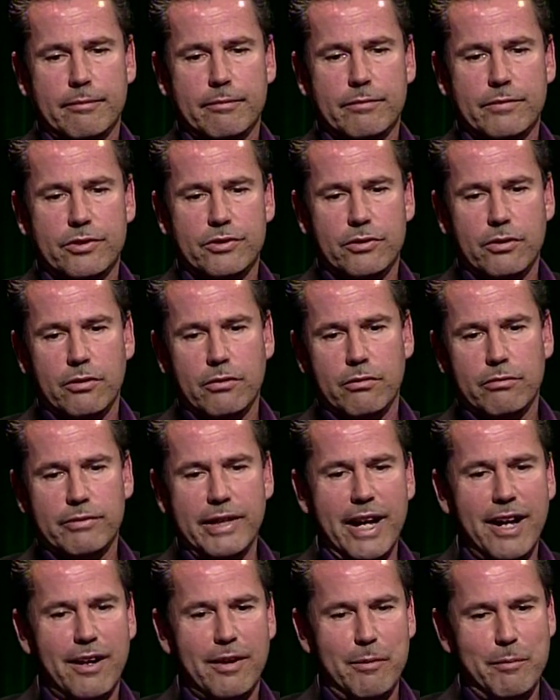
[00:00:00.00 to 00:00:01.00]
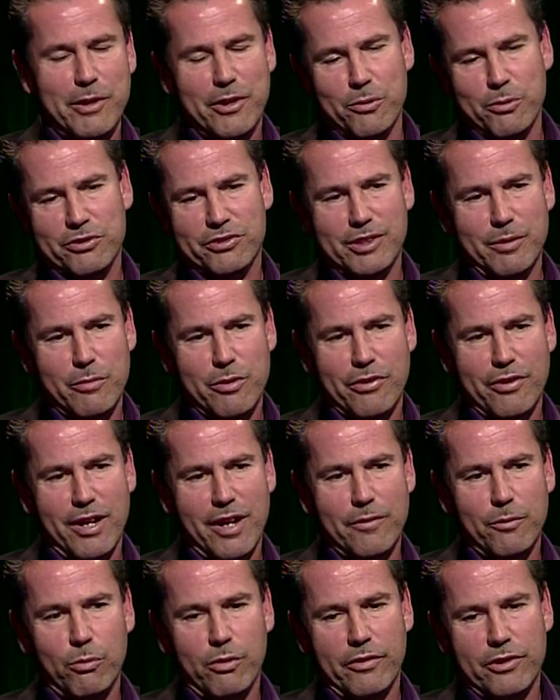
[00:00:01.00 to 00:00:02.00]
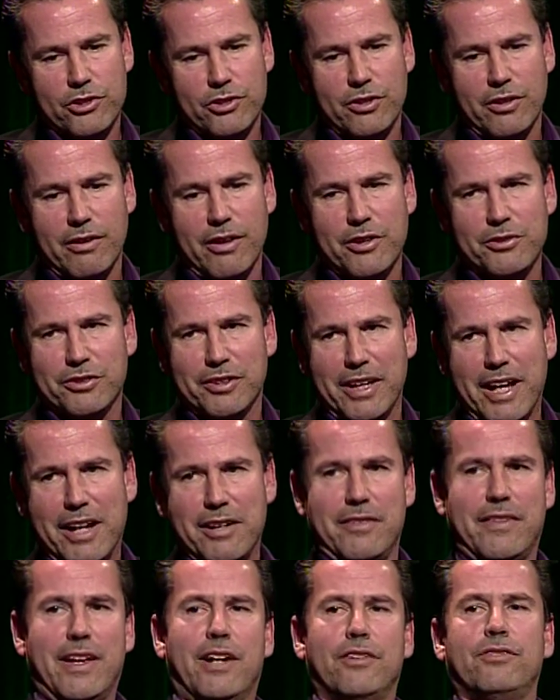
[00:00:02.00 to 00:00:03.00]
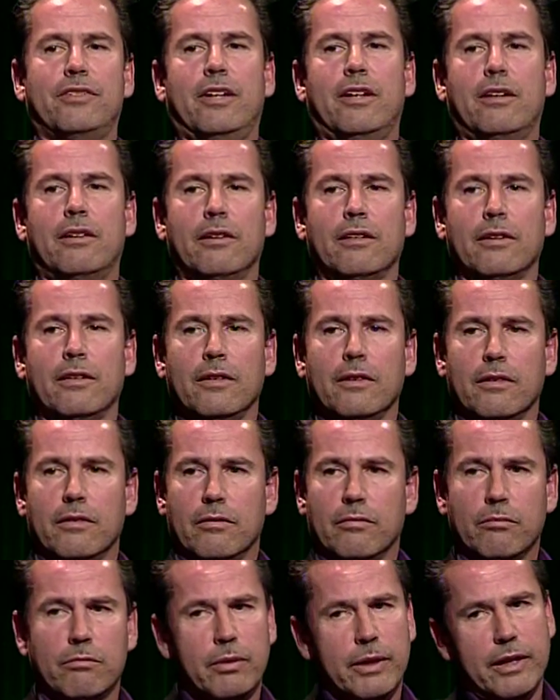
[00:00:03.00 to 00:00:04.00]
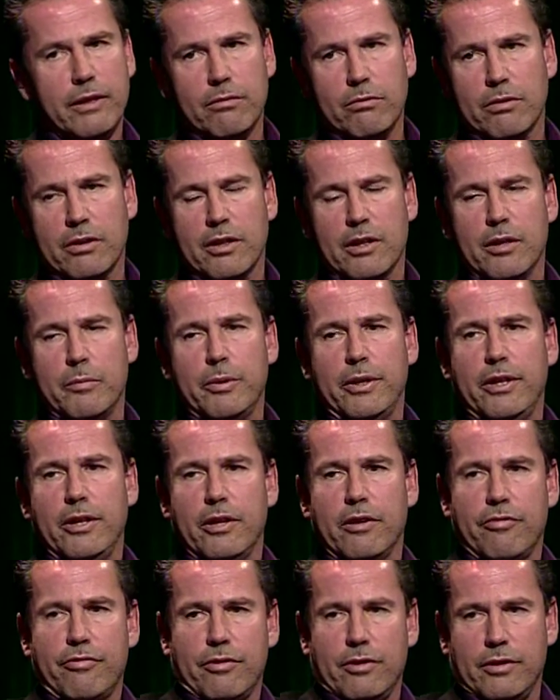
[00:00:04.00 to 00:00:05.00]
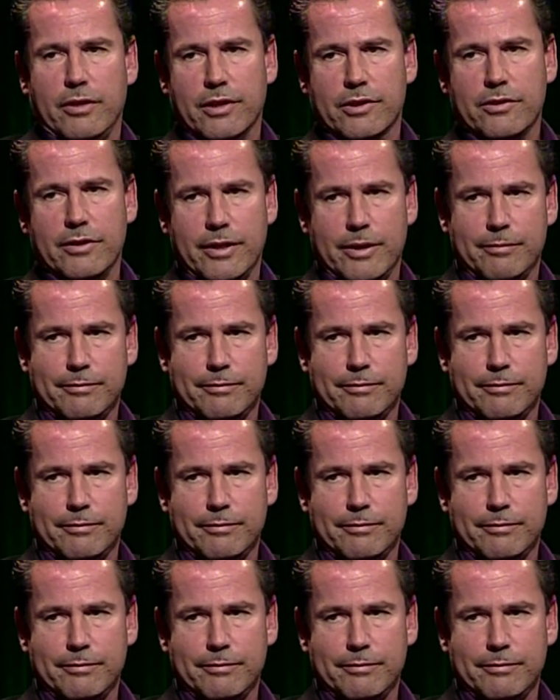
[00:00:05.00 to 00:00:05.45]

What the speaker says: So yeah, I mean, there was some thought, well, the John Hart's going to end and that's it. But we're going to be here for a long time.